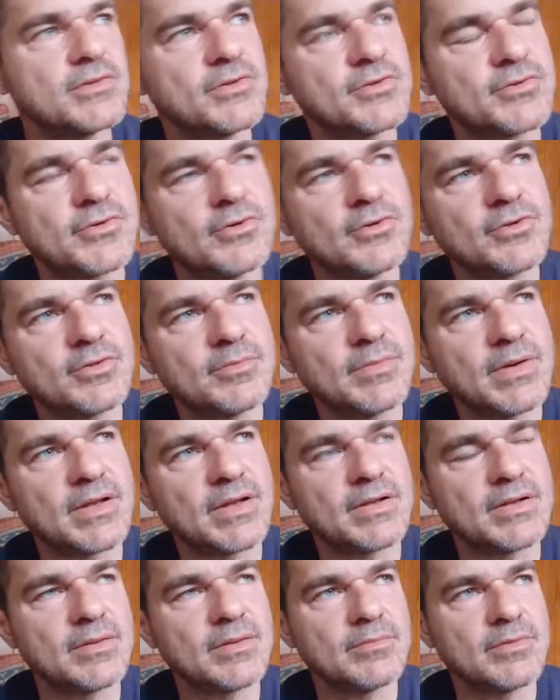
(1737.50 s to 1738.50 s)
the truth about
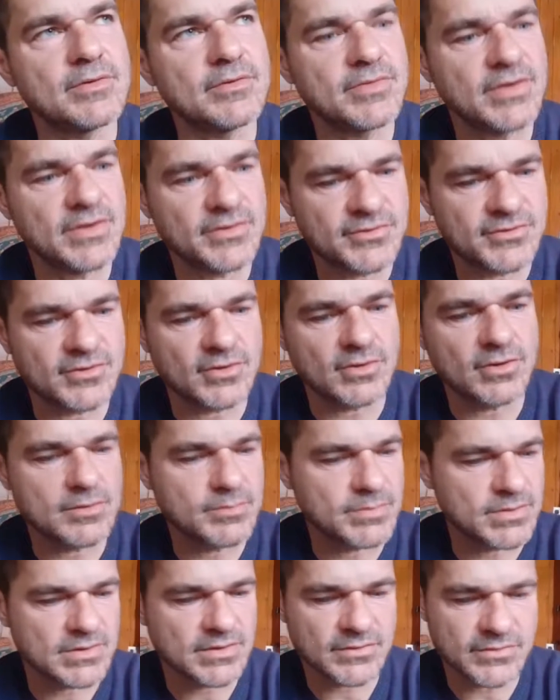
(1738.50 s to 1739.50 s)
a number of historic
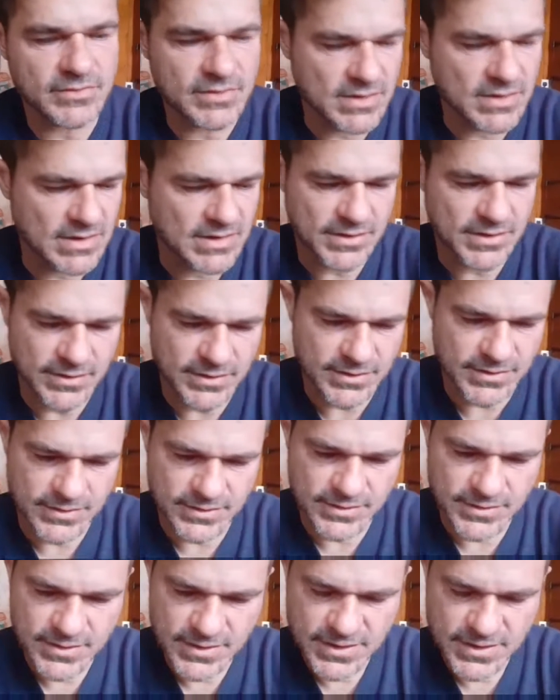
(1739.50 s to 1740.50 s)
buildings in
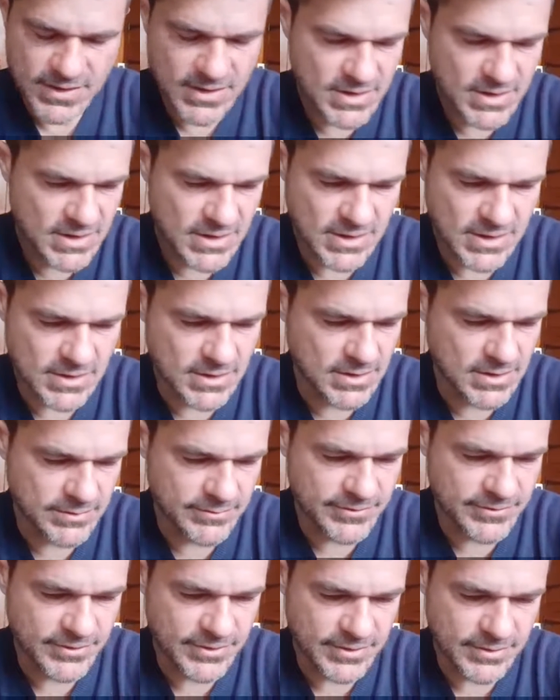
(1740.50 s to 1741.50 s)
London,
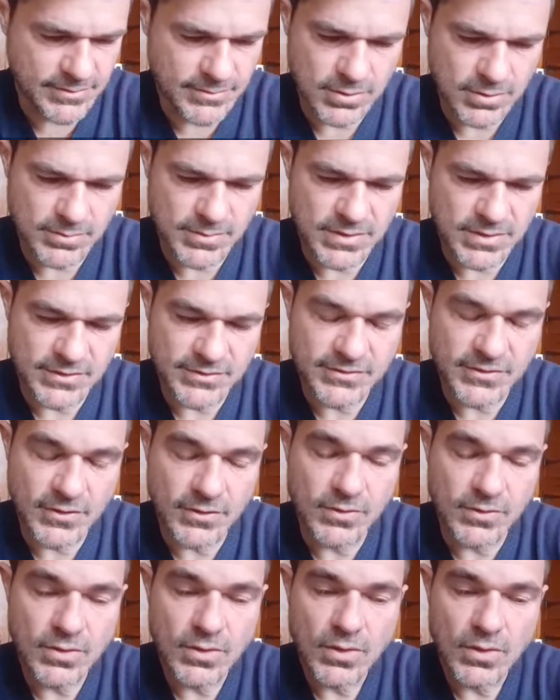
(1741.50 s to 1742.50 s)
very important buildings.
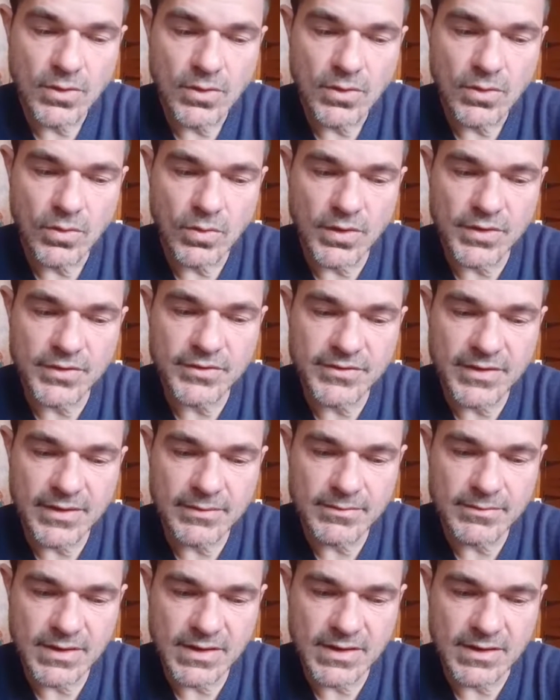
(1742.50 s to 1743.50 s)
So what does
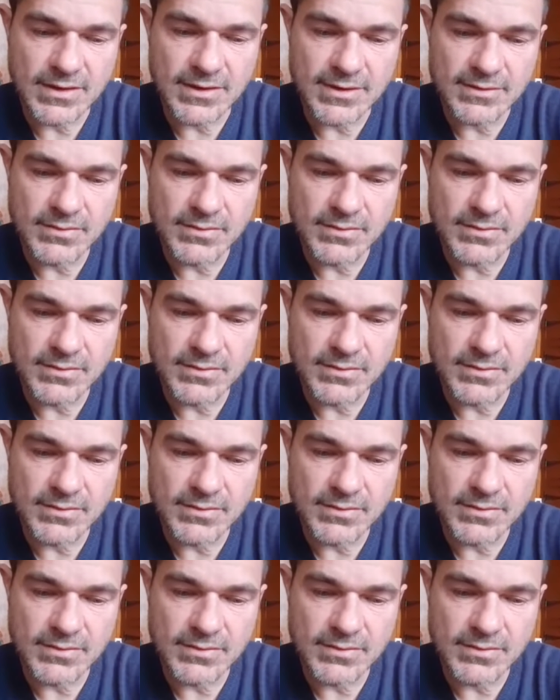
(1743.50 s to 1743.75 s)
that mean? It